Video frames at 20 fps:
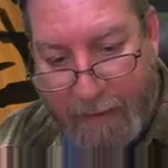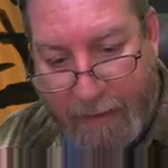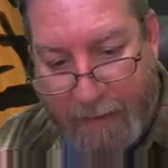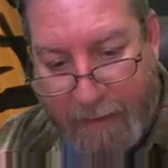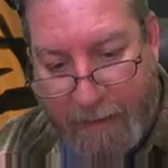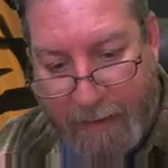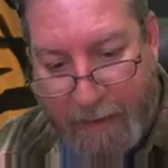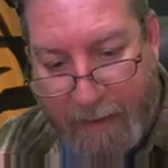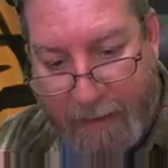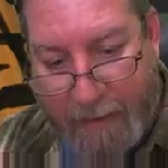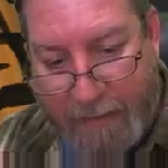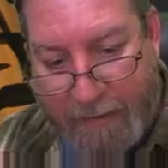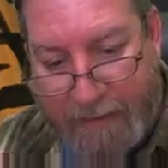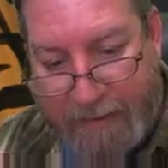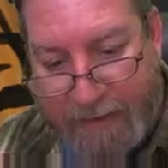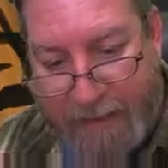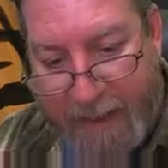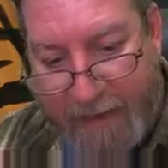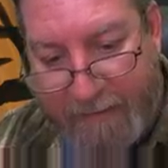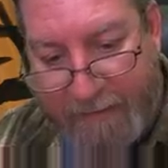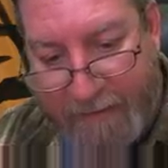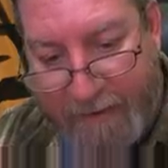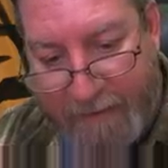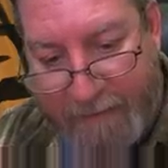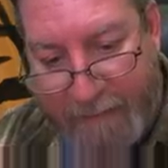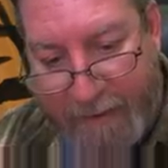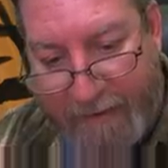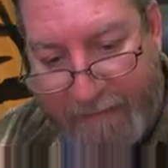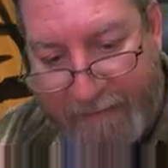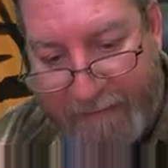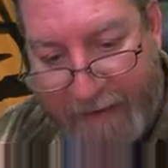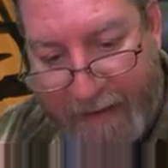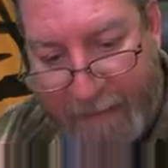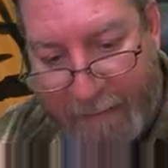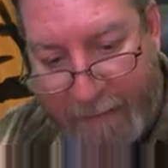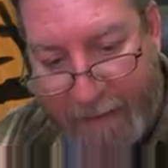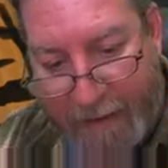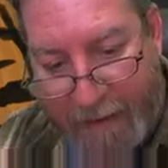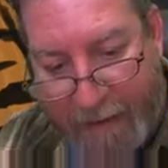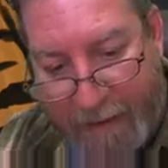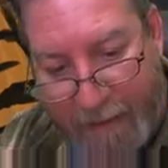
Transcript: Uh, the safety of my family.